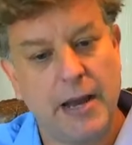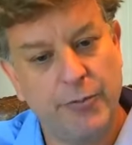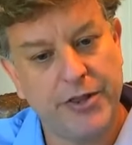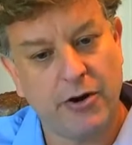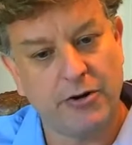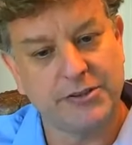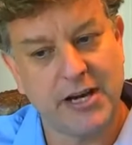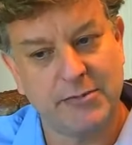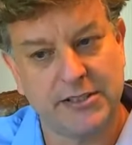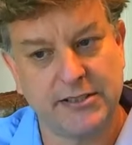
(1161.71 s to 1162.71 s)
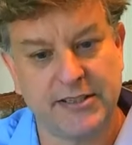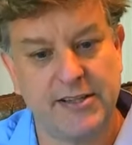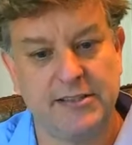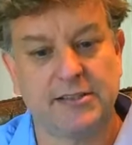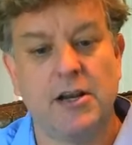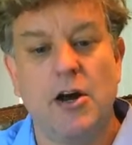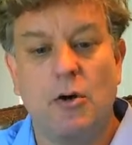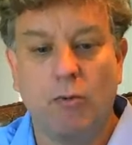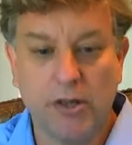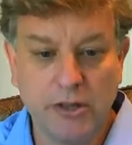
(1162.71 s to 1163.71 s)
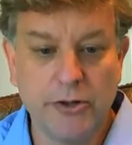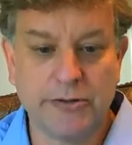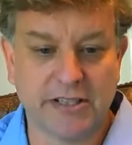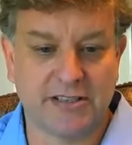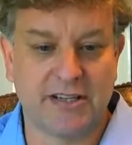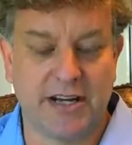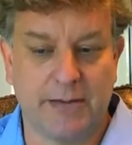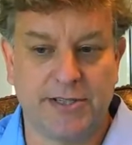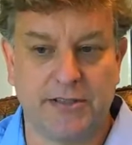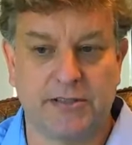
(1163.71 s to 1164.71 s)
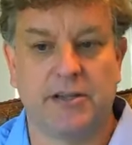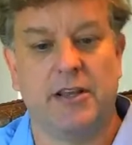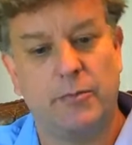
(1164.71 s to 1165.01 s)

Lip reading: And with Alzheimer's disease, one loses synapses.